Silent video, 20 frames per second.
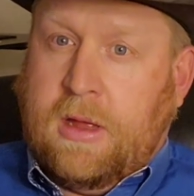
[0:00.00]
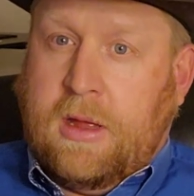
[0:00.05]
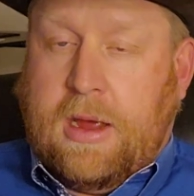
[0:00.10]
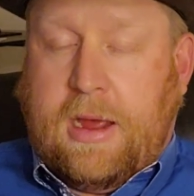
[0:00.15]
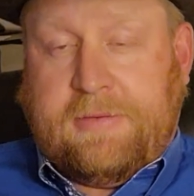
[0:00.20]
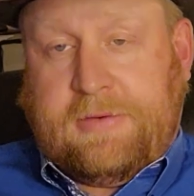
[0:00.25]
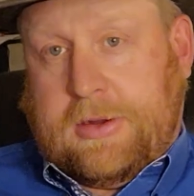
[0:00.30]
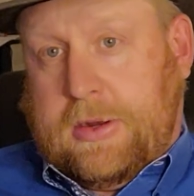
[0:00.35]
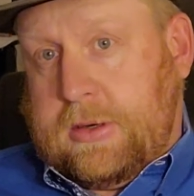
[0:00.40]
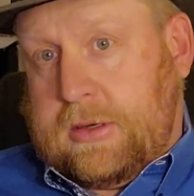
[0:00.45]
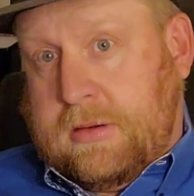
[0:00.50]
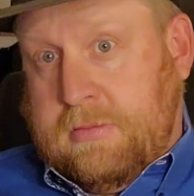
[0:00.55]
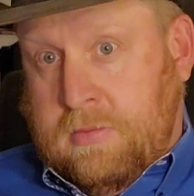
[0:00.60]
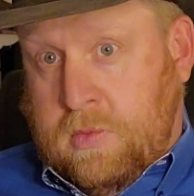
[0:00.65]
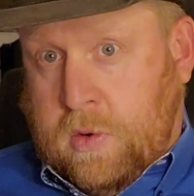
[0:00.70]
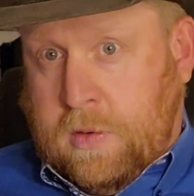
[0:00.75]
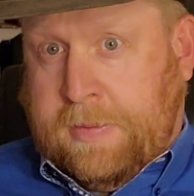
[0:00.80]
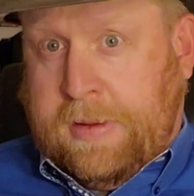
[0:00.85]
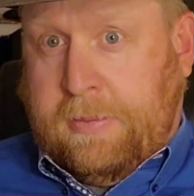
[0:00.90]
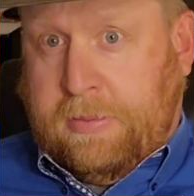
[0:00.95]
I've talked to
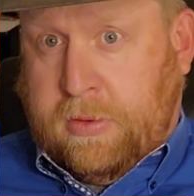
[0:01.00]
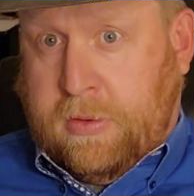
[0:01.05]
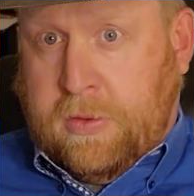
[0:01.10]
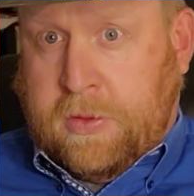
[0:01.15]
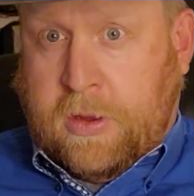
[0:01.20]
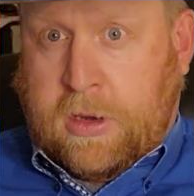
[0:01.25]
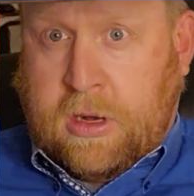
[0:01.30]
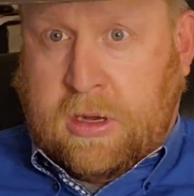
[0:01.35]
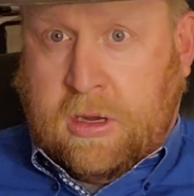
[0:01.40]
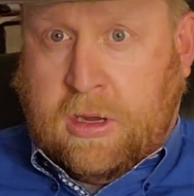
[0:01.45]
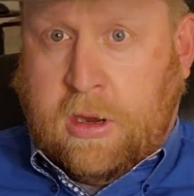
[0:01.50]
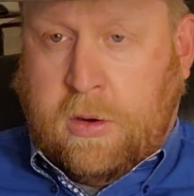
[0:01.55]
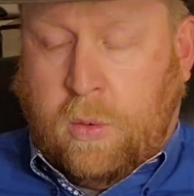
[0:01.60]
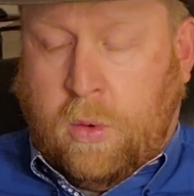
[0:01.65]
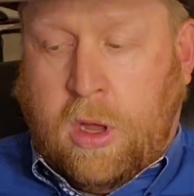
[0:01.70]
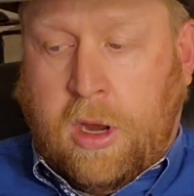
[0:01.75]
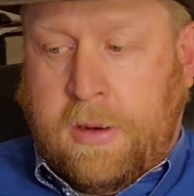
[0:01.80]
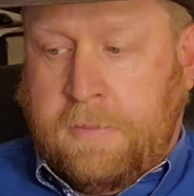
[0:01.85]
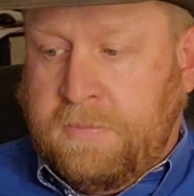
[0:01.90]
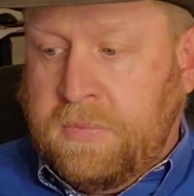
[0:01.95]
more people who thought Adon
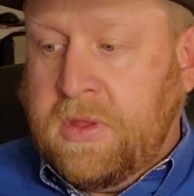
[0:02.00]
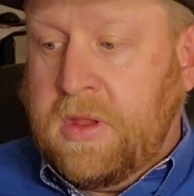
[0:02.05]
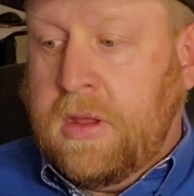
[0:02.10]
won.